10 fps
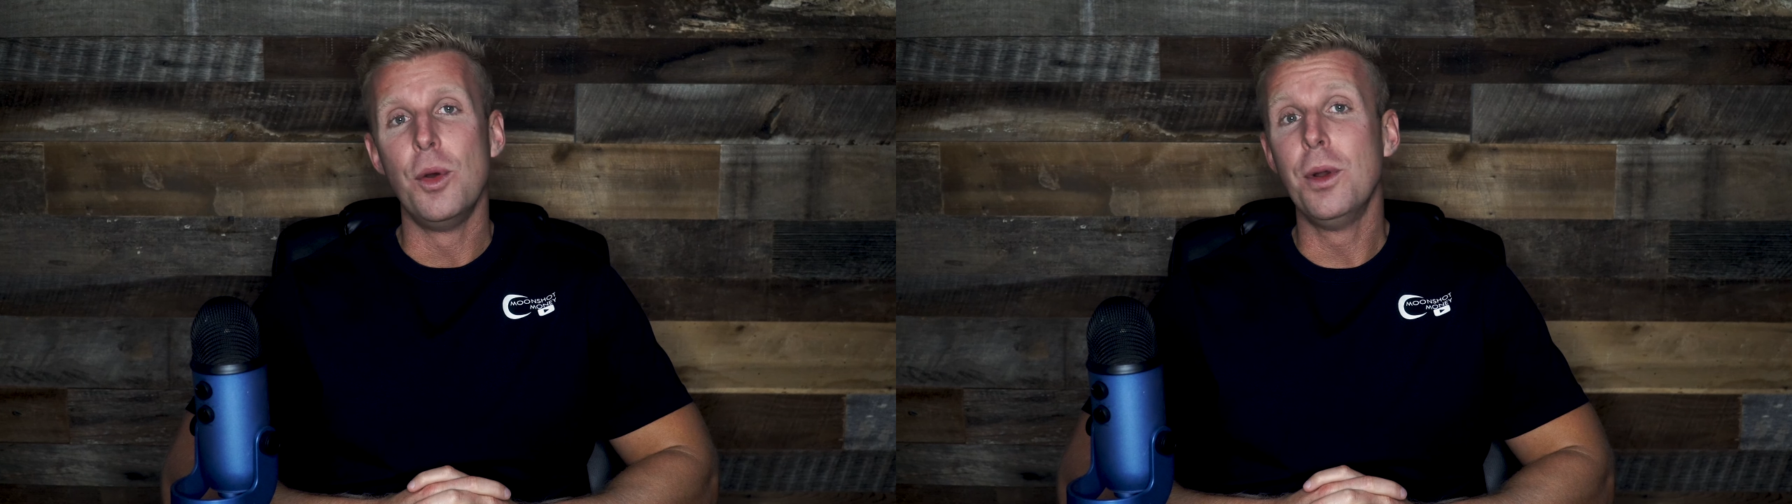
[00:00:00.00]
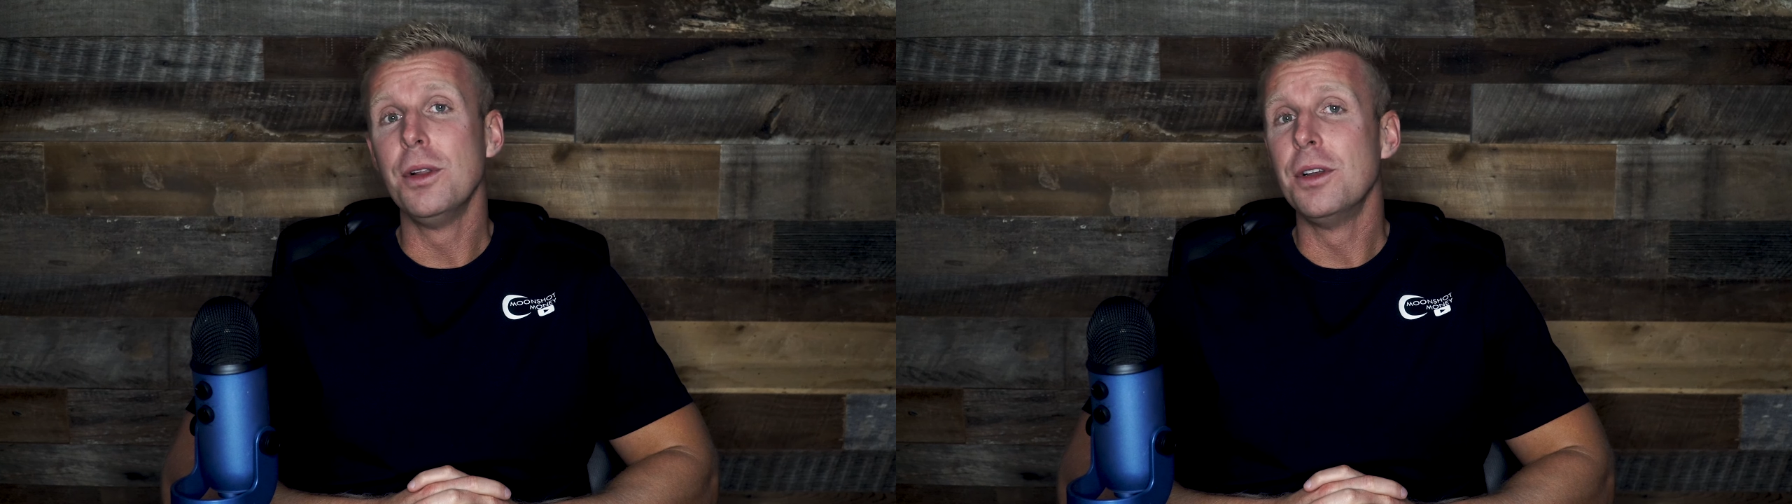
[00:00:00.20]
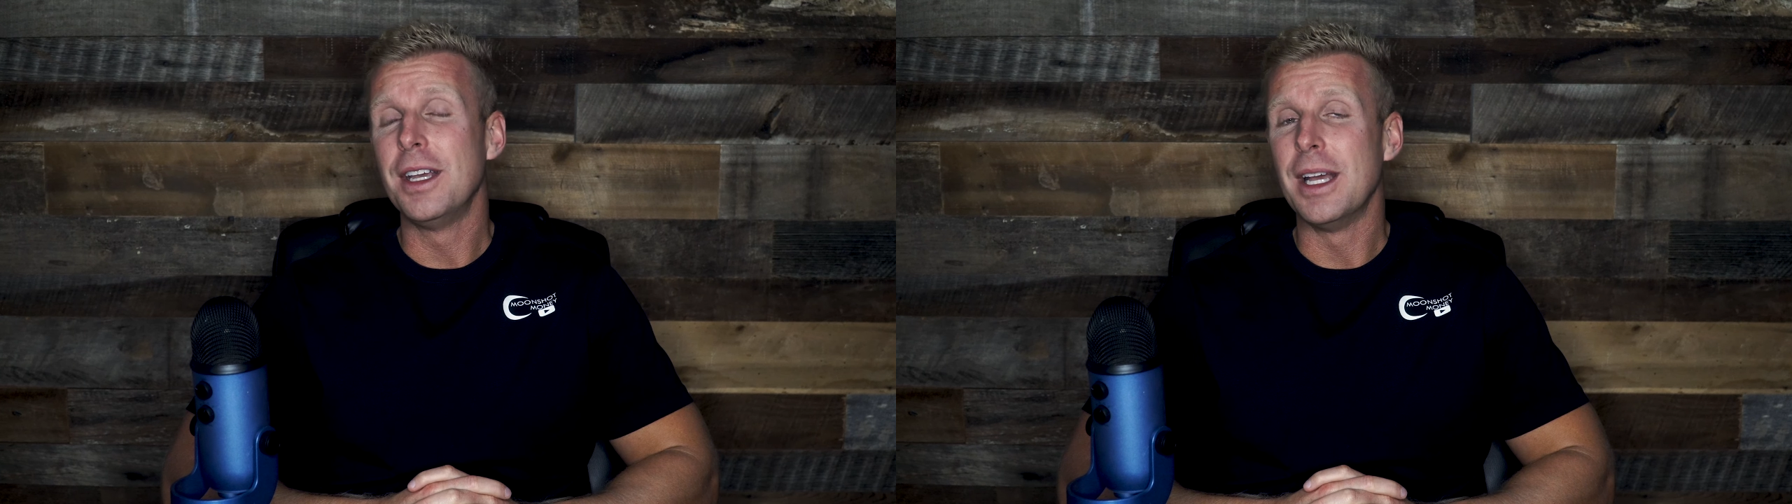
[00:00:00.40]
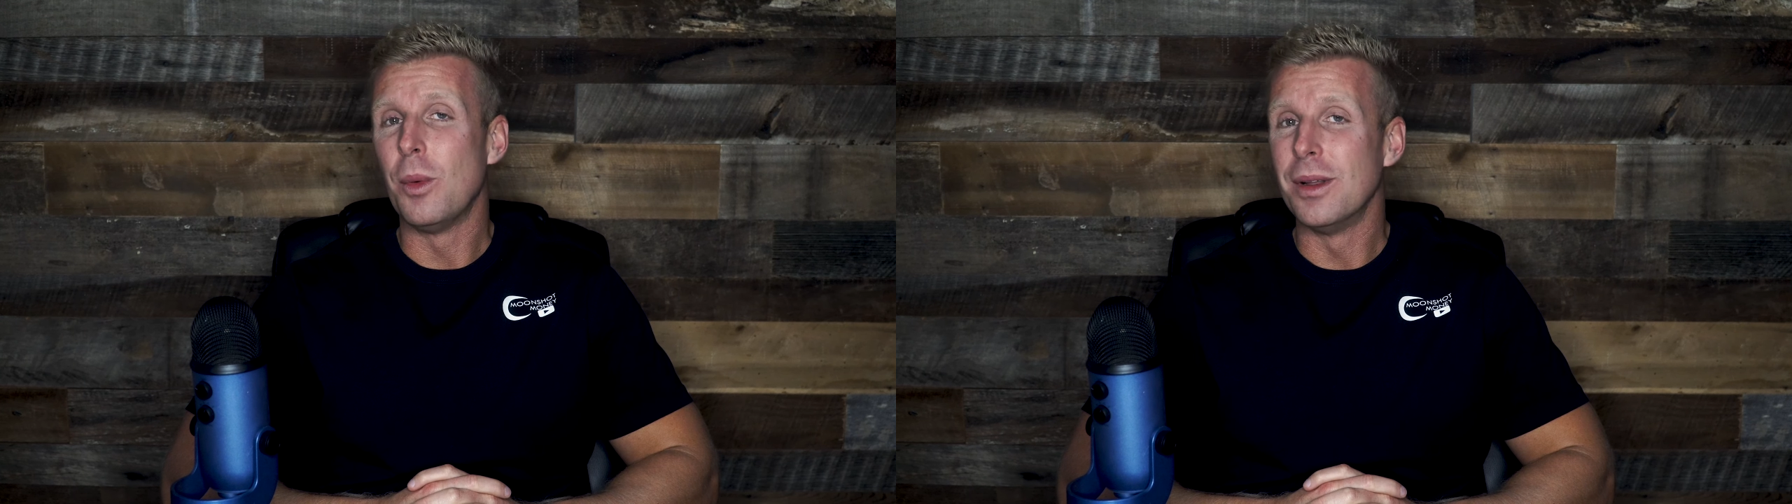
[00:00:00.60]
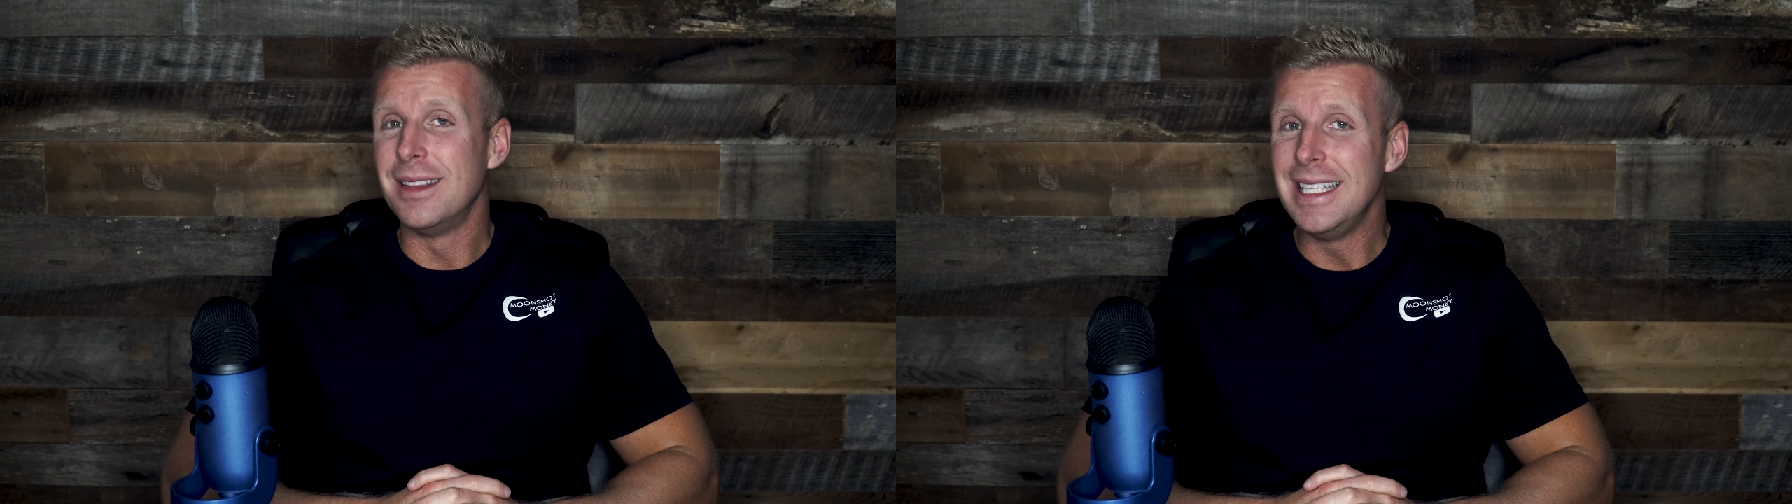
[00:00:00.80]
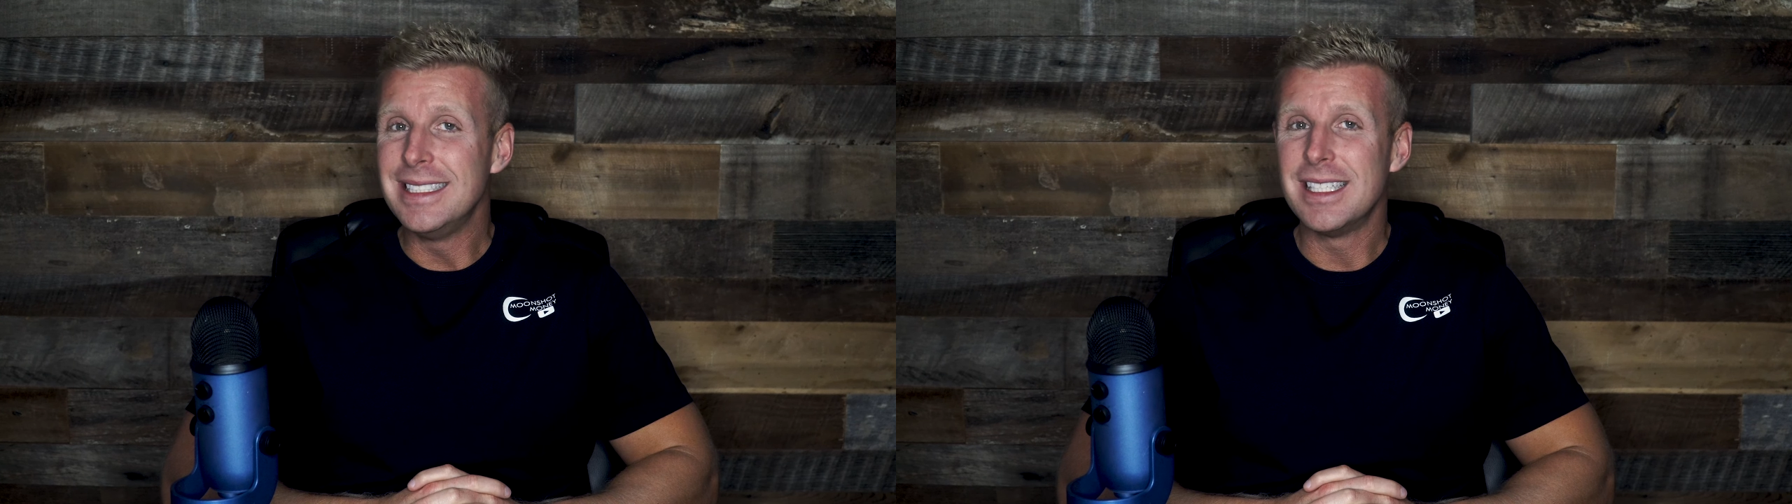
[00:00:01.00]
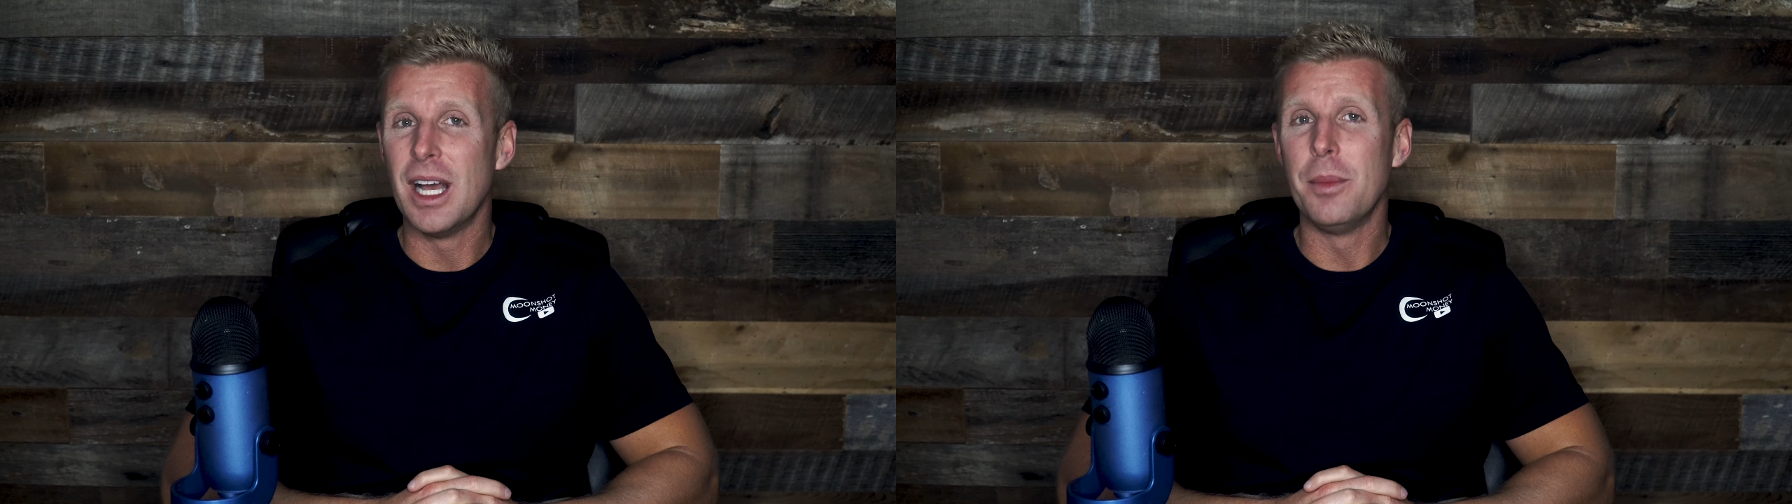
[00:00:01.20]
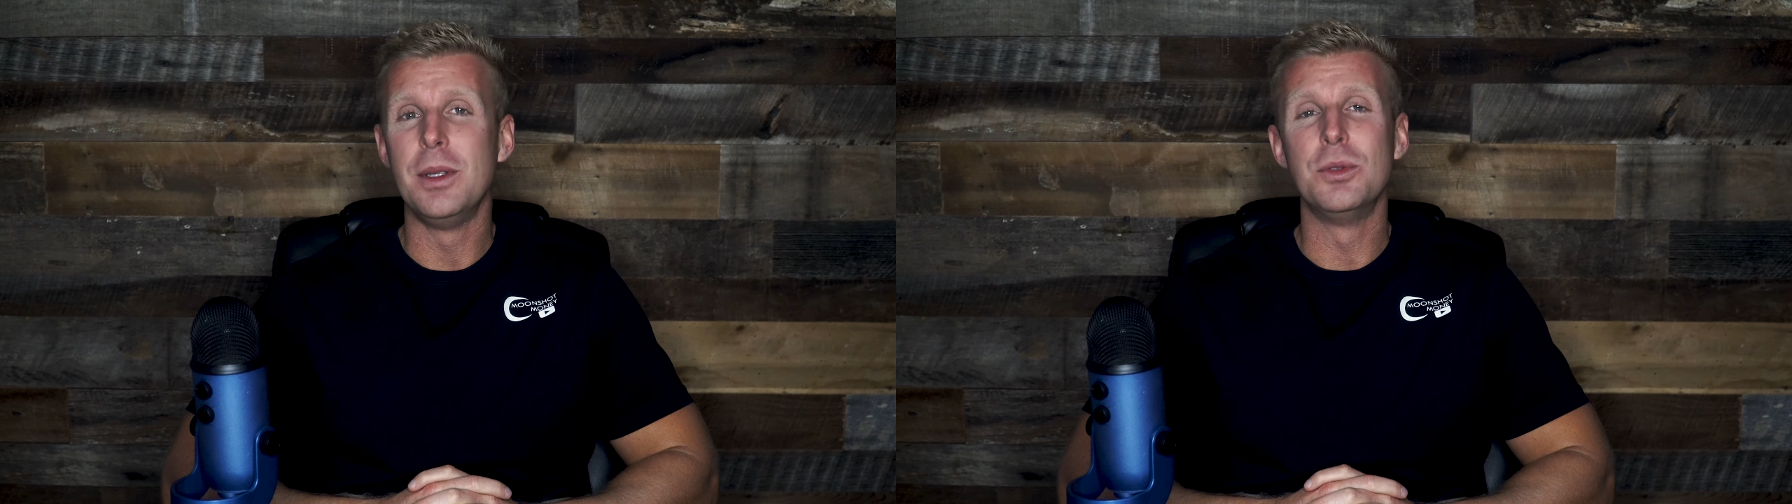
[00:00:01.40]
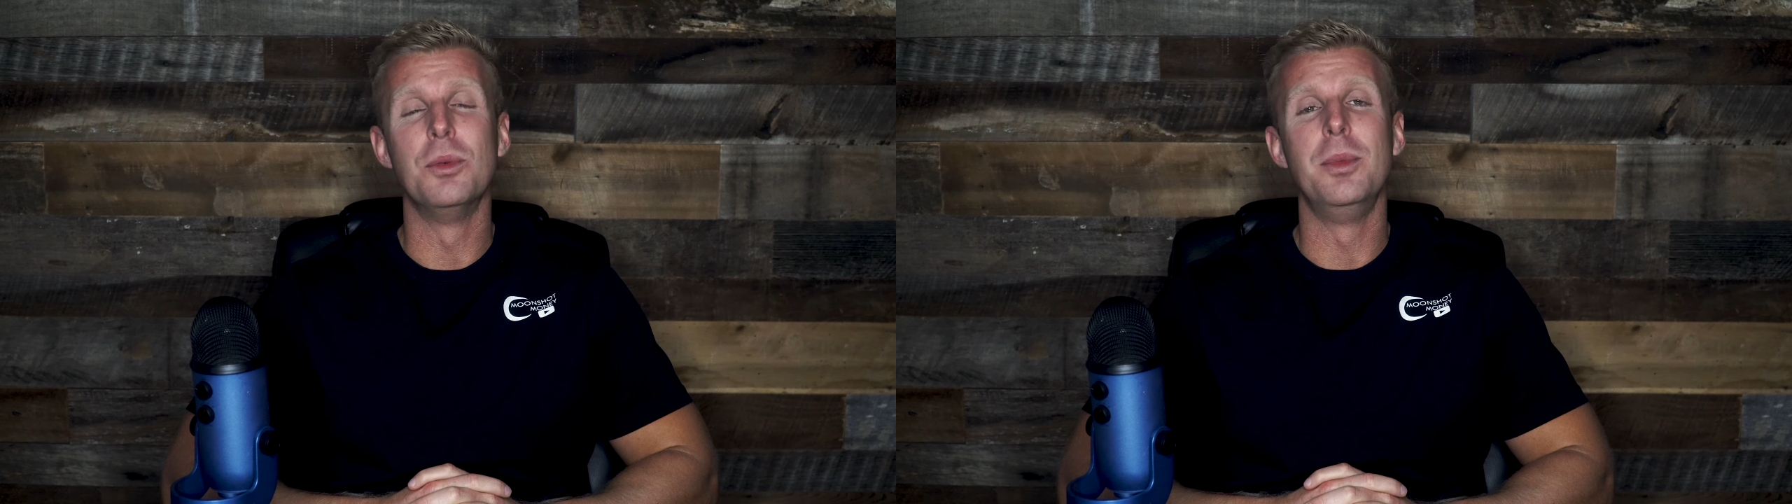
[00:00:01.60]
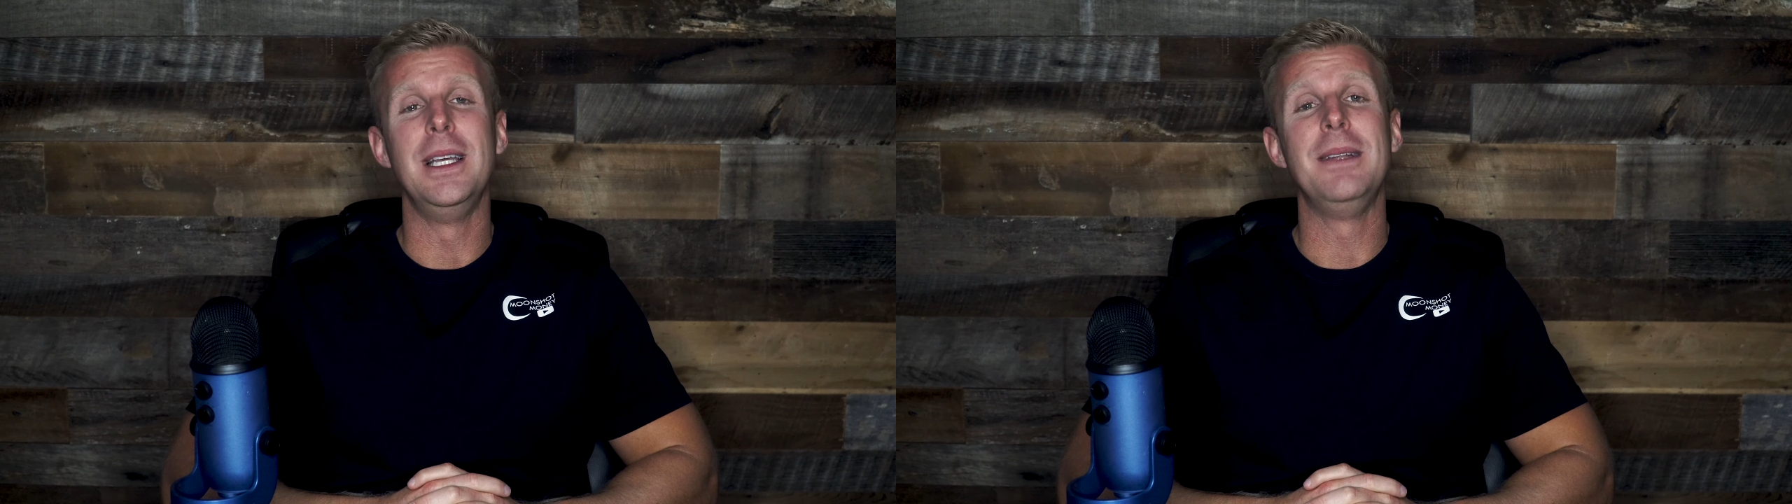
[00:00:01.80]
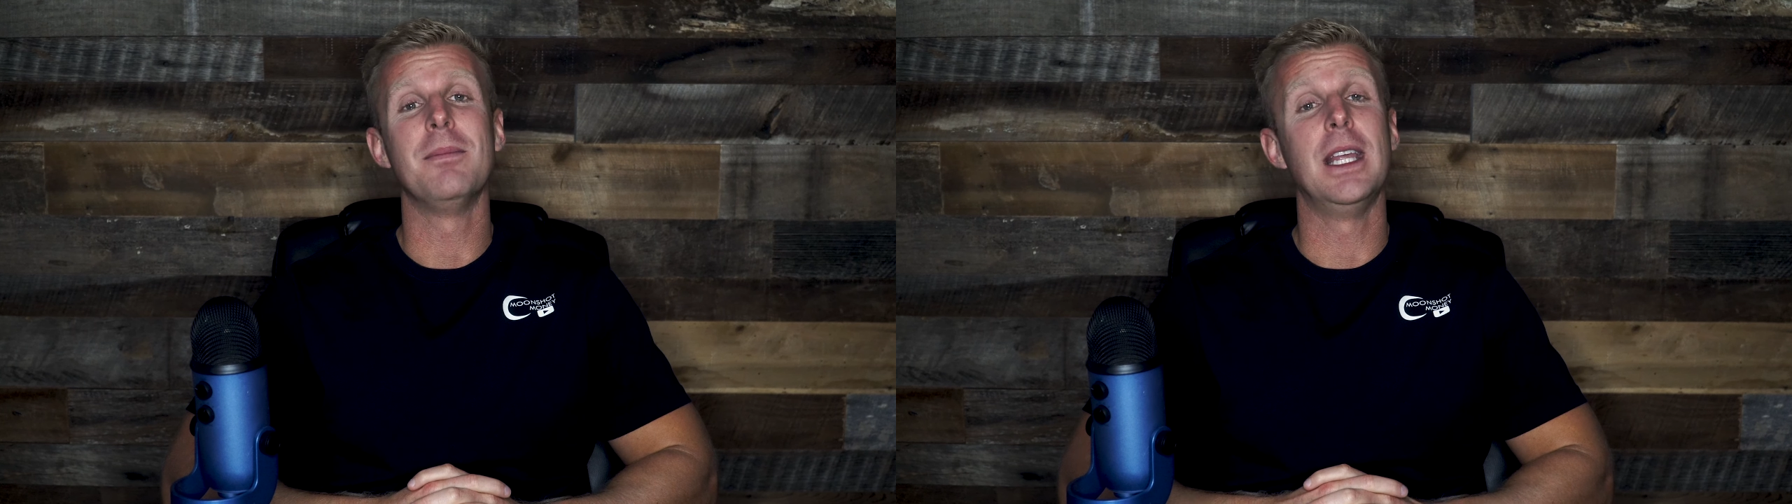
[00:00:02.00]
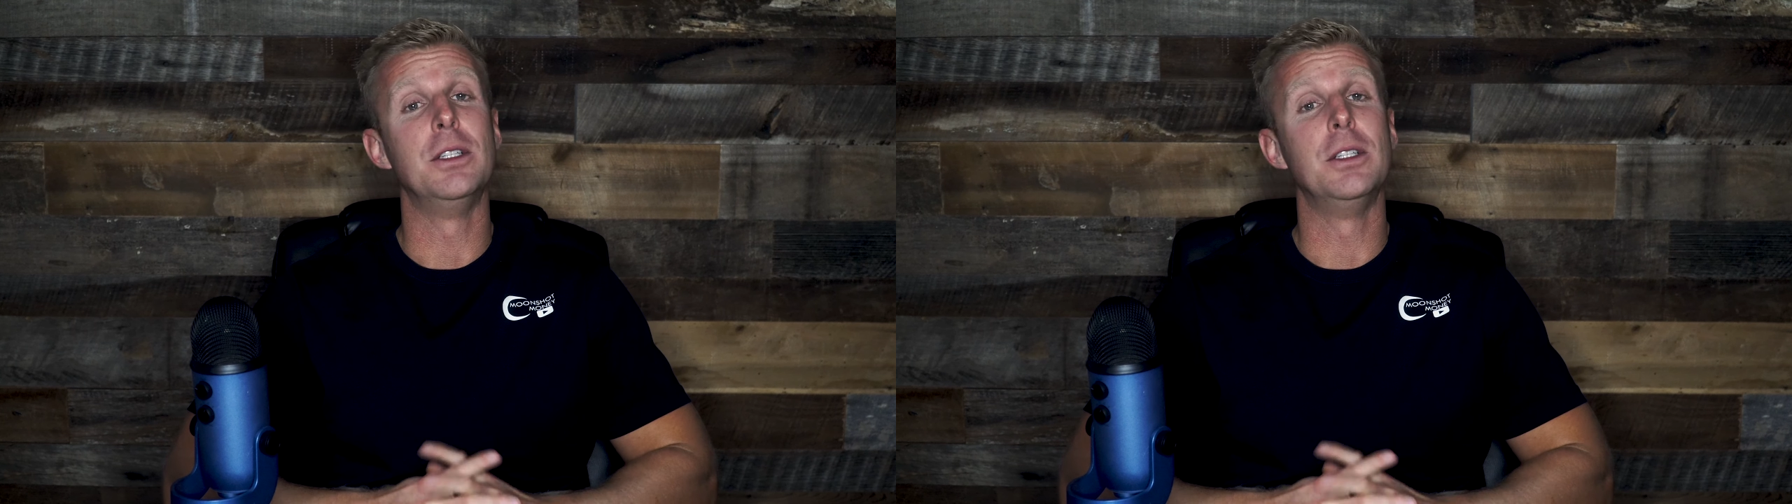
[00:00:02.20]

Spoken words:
We're looking at what these companies will be